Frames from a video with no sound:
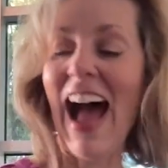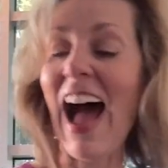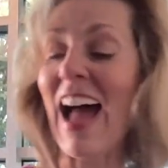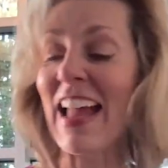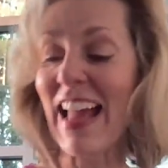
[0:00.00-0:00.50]

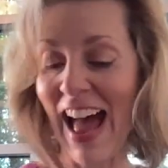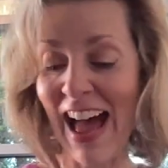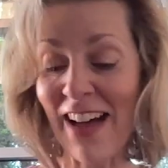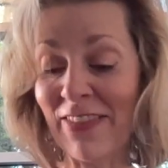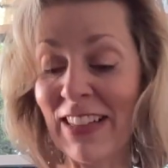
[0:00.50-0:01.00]
I
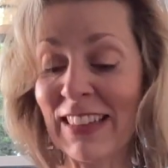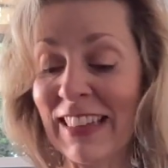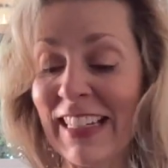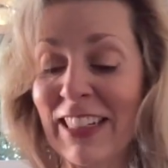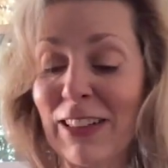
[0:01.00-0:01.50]
have a
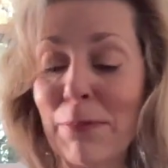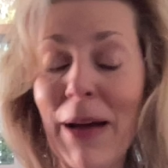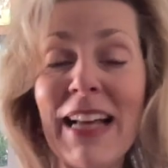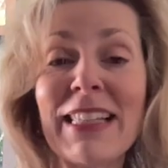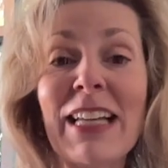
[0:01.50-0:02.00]
little
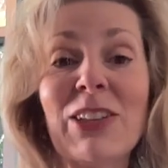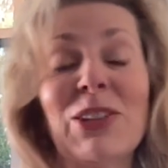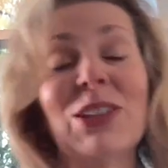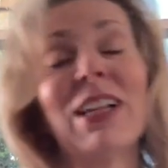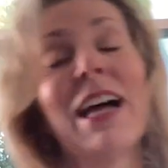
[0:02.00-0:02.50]

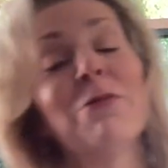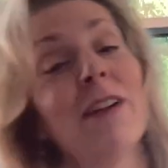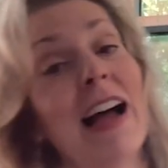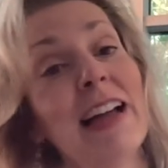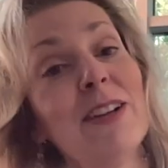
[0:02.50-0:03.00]
bicycle I
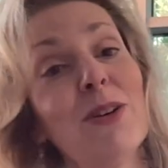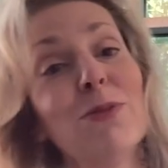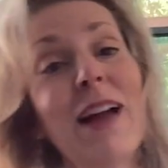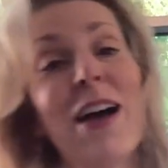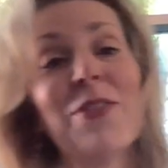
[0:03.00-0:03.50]
ride
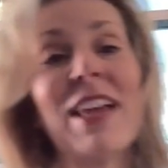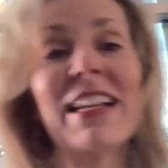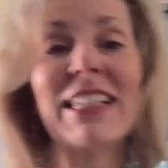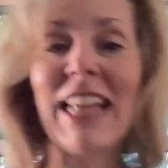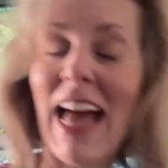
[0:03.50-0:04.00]
around
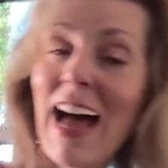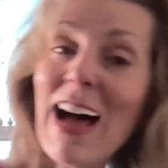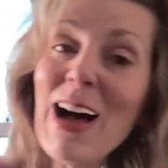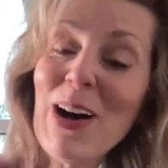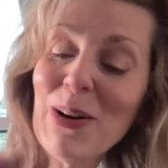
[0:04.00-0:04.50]
the
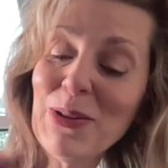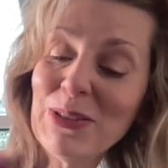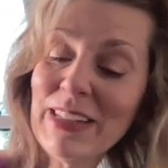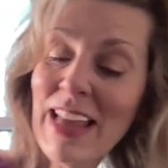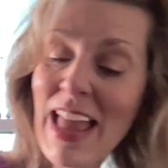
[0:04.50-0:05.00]

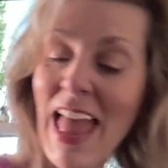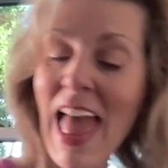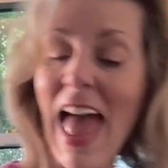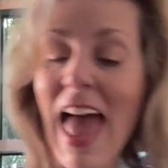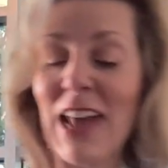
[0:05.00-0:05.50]
town,
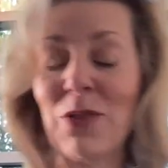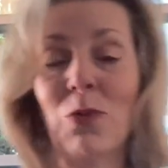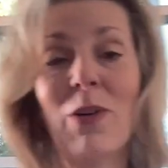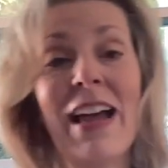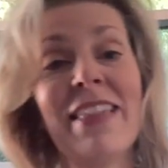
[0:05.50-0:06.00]

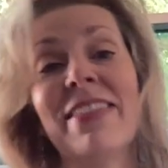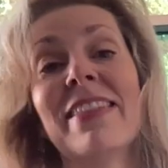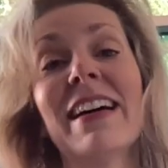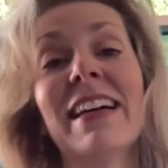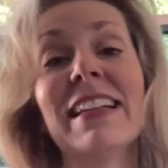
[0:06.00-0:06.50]
and
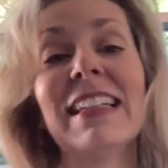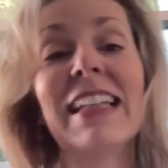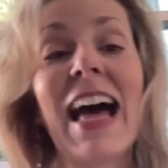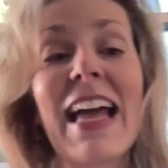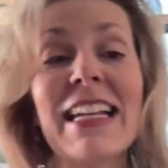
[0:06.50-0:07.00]
when the
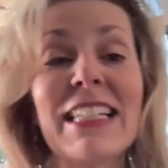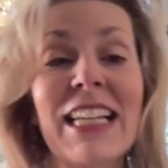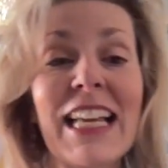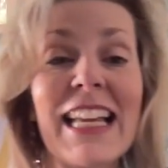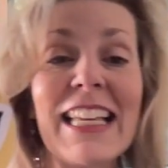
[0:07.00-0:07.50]

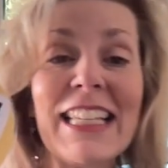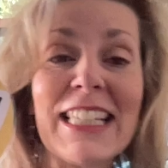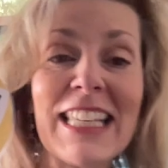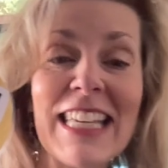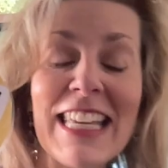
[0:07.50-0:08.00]
light
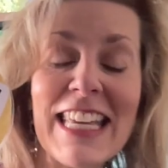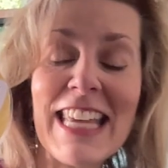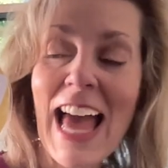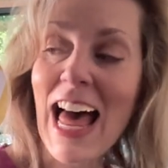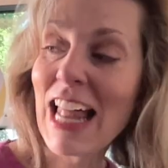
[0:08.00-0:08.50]
is
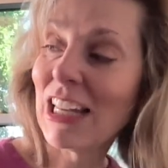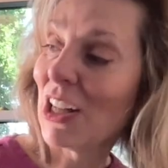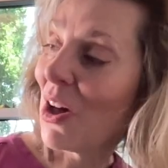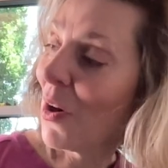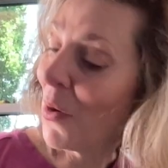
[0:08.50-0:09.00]

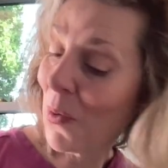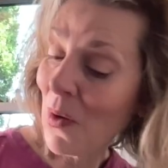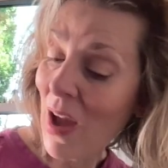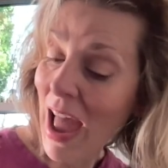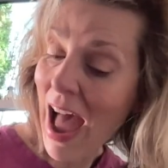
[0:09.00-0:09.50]
yellow,